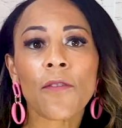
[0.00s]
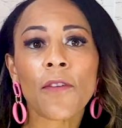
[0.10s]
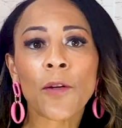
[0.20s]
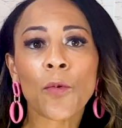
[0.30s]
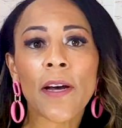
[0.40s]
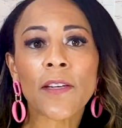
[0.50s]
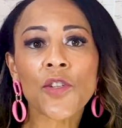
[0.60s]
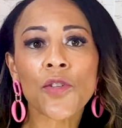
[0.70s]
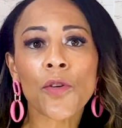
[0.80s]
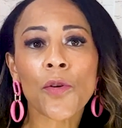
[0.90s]

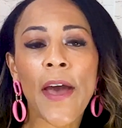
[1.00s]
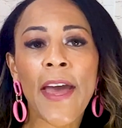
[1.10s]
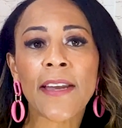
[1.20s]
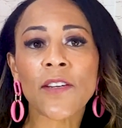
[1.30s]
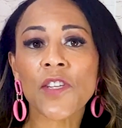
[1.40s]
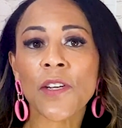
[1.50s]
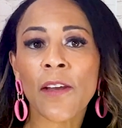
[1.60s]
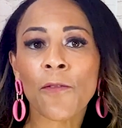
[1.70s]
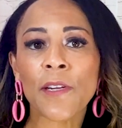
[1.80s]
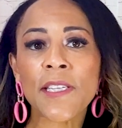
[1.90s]
Vanuatu, and
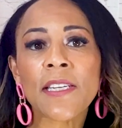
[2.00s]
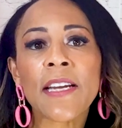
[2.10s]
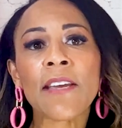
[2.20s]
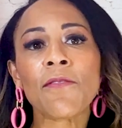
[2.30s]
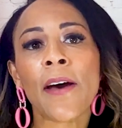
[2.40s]
recently